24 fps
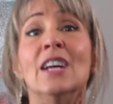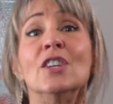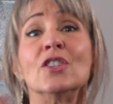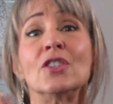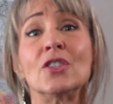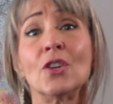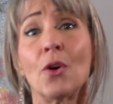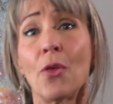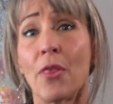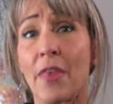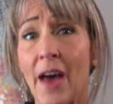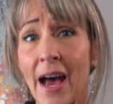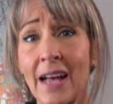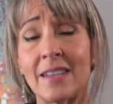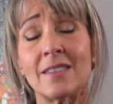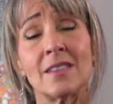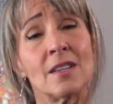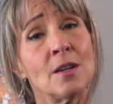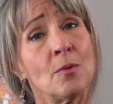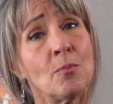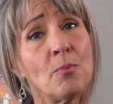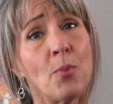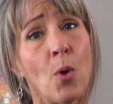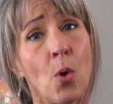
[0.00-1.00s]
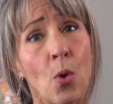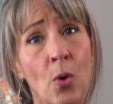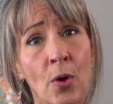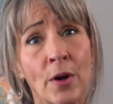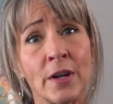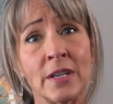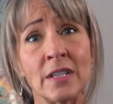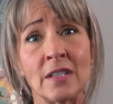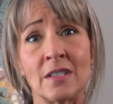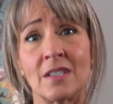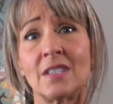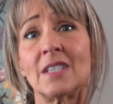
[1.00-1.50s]
So that's an
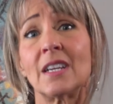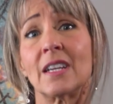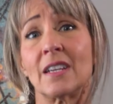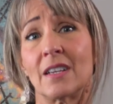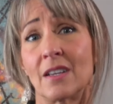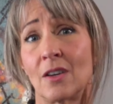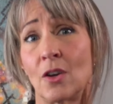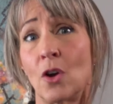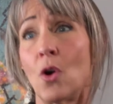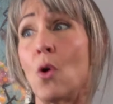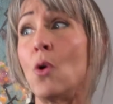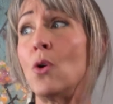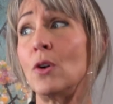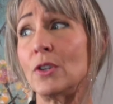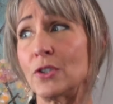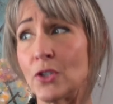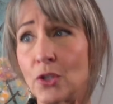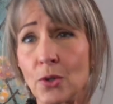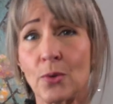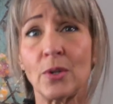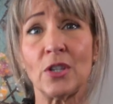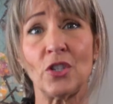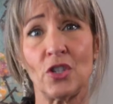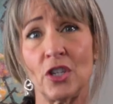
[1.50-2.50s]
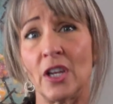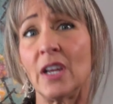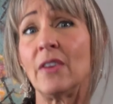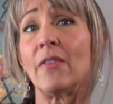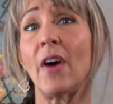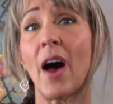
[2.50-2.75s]
important goal to achieve,